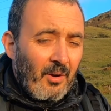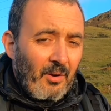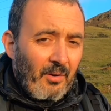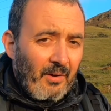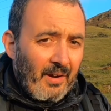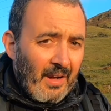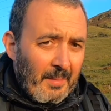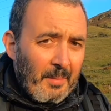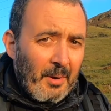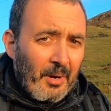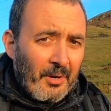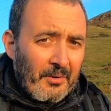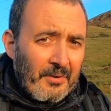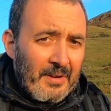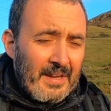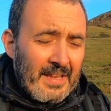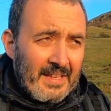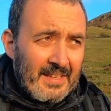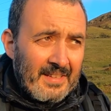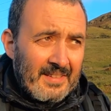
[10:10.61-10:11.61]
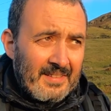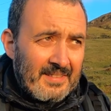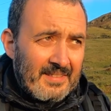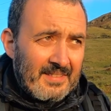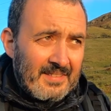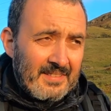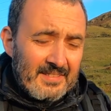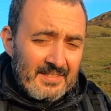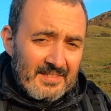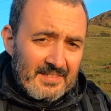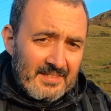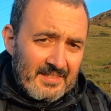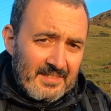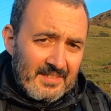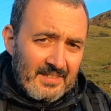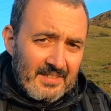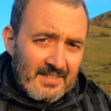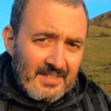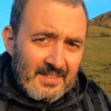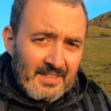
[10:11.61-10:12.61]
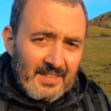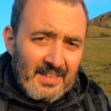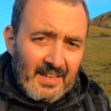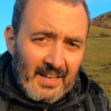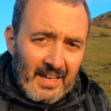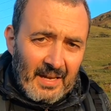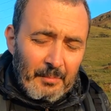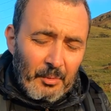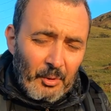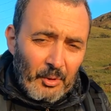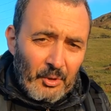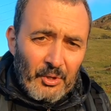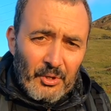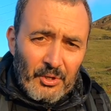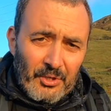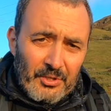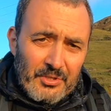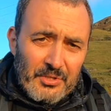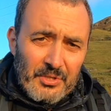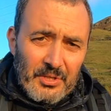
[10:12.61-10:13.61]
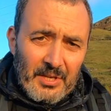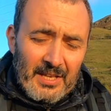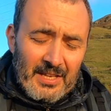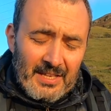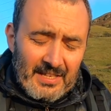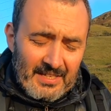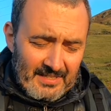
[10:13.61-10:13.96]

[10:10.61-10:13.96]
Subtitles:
Right, I'm hungry. I'm on cooking duty.